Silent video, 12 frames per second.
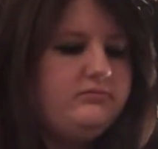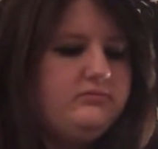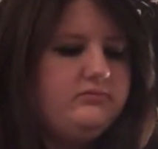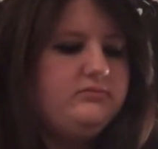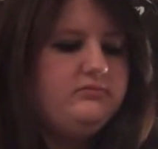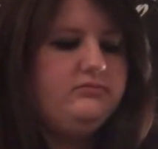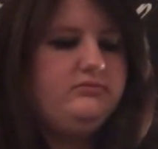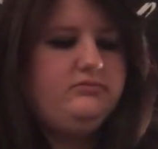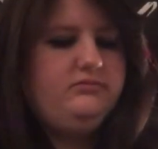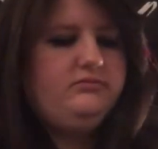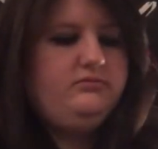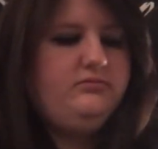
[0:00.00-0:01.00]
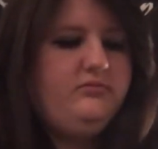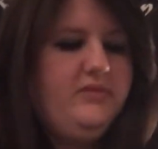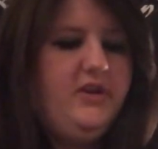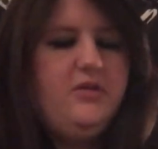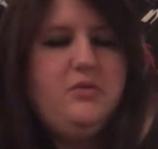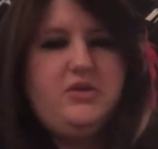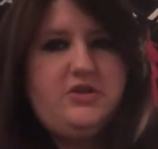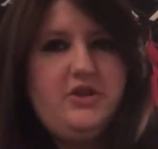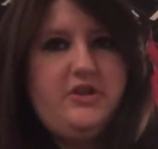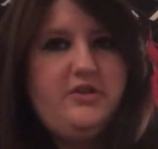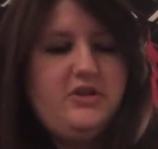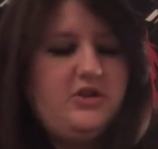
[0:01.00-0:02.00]
I won't show
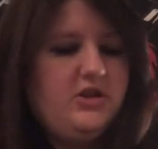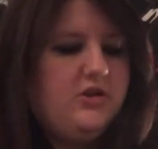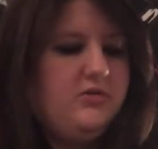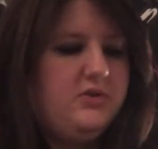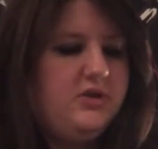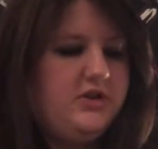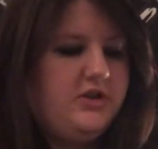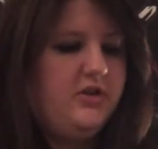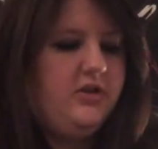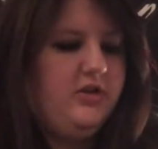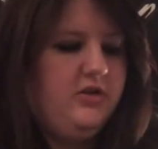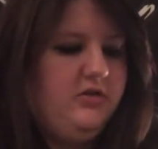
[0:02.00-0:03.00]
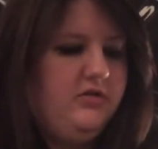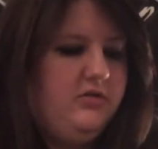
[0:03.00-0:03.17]
you the chart, but I'll show you